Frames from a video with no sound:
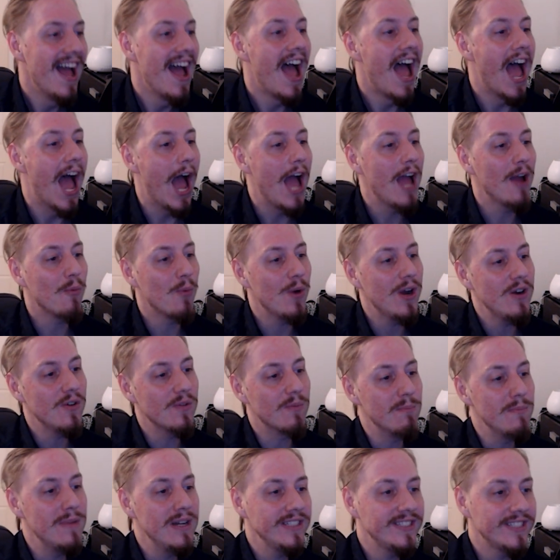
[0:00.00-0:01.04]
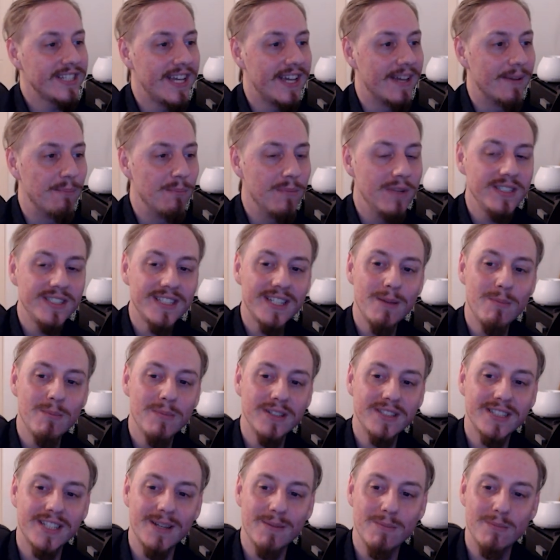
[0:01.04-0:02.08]
Well, musket.
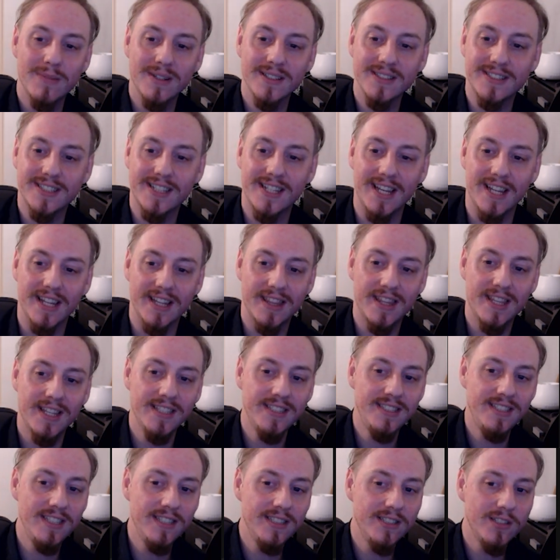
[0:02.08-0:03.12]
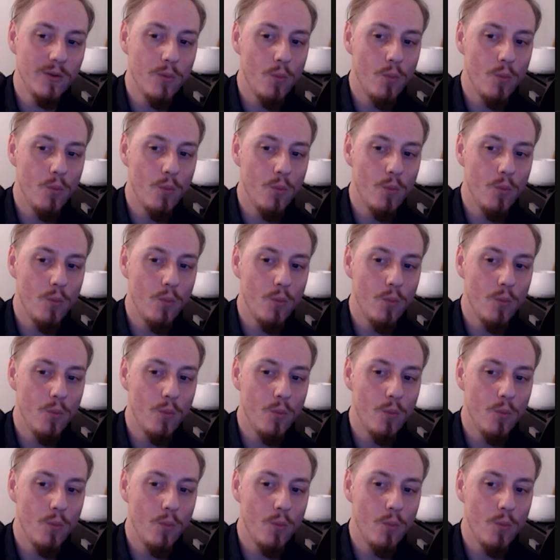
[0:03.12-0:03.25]
This is a